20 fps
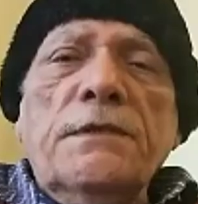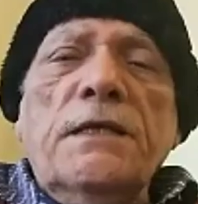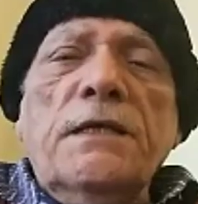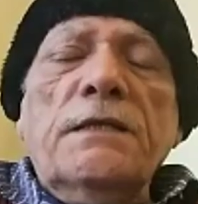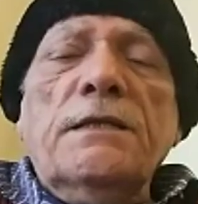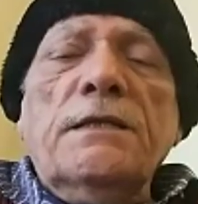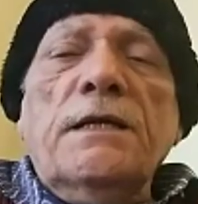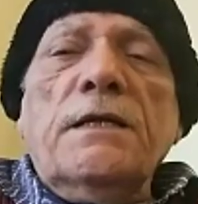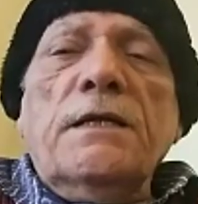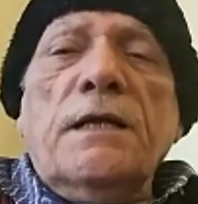
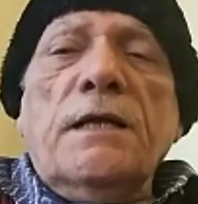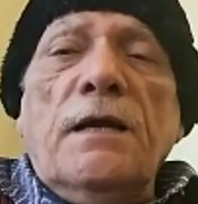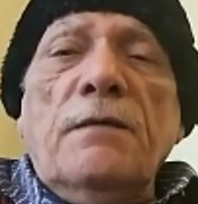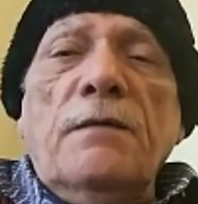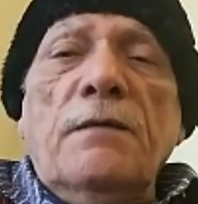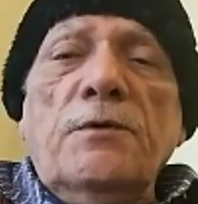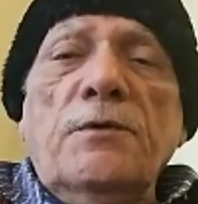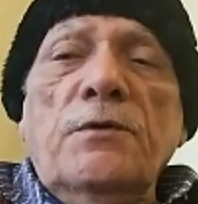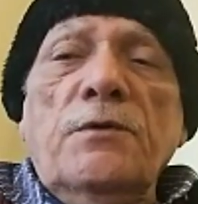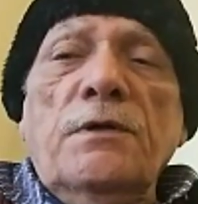think that I
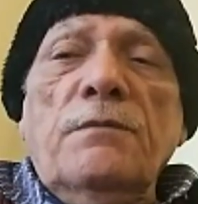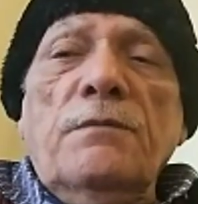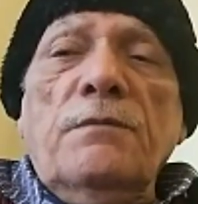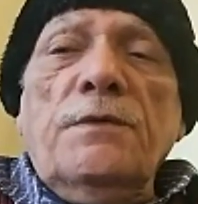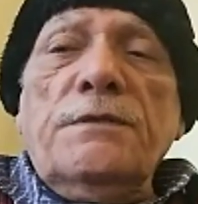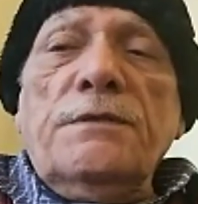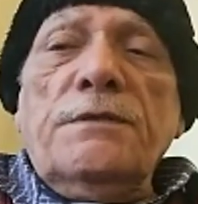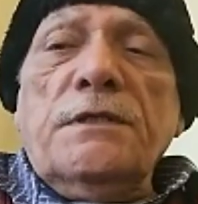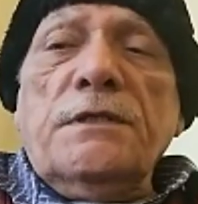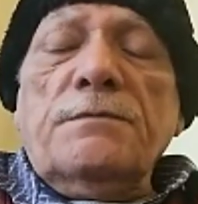am doing
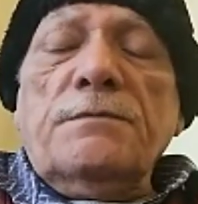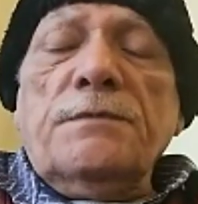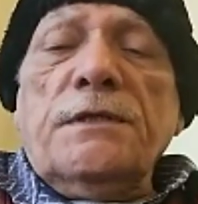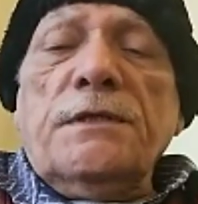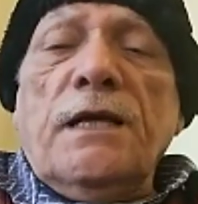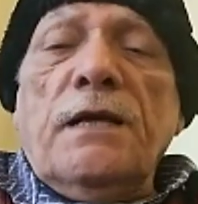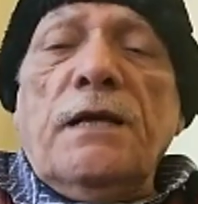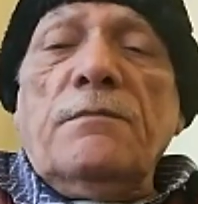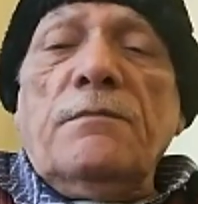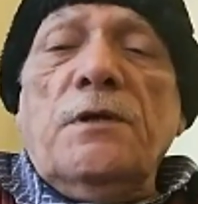business,
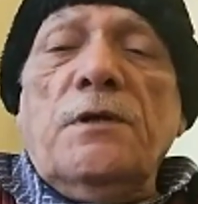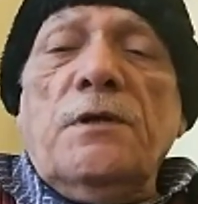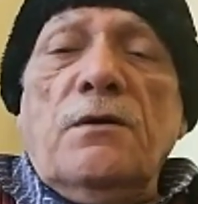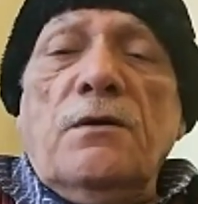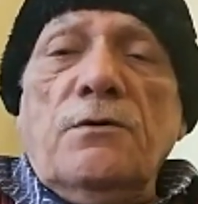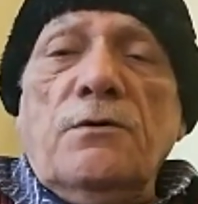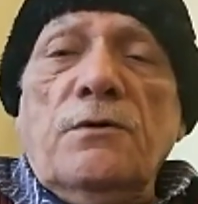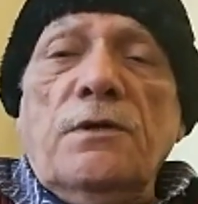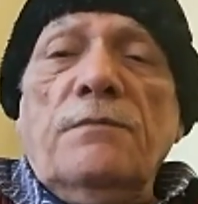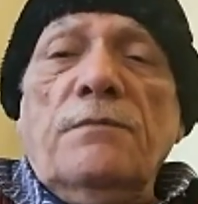but I am
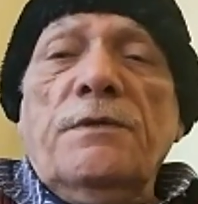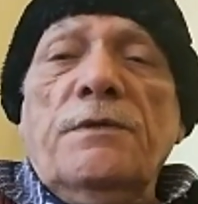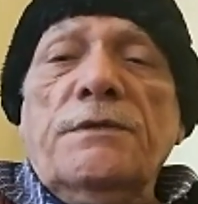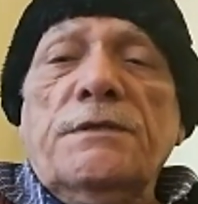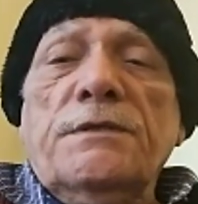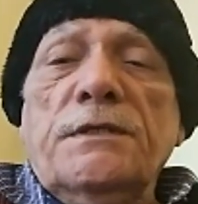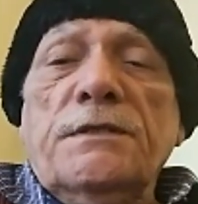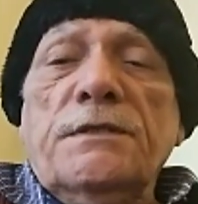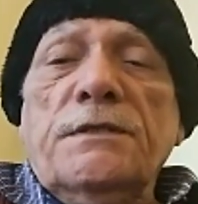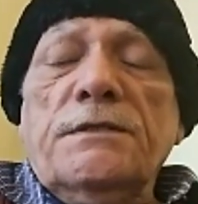not doing
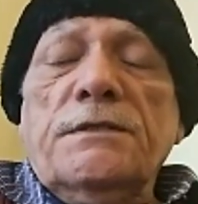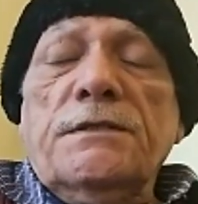business.